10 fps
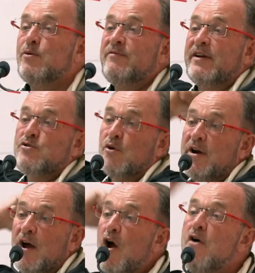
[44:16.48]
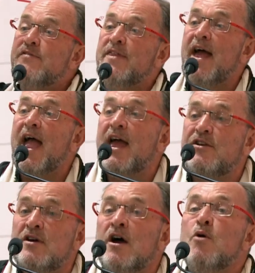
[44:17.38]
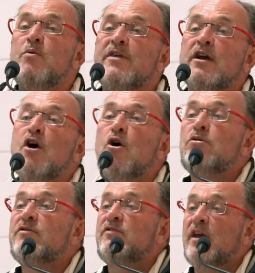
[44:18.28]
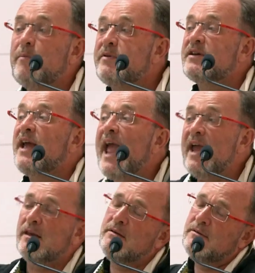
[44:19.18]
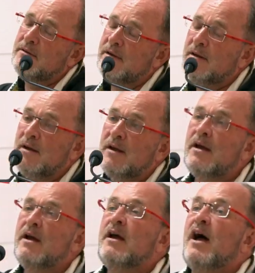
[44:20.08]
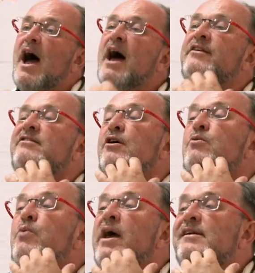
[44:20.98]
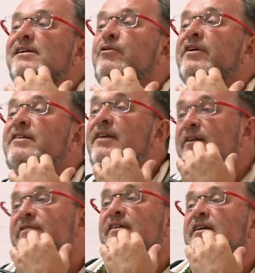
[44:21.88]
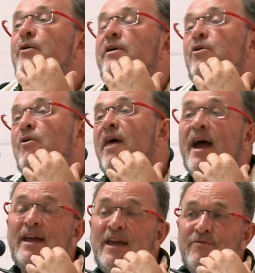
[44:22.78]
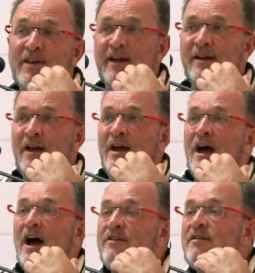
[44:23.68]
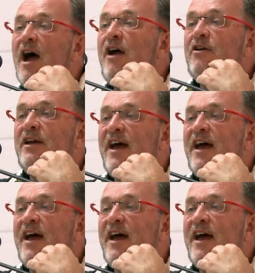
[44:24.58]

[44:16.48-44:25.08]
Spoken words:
Queen Victoria over the head with a gold-tipped cane. And so when she receives the Koh-i-Noor that evening, her diary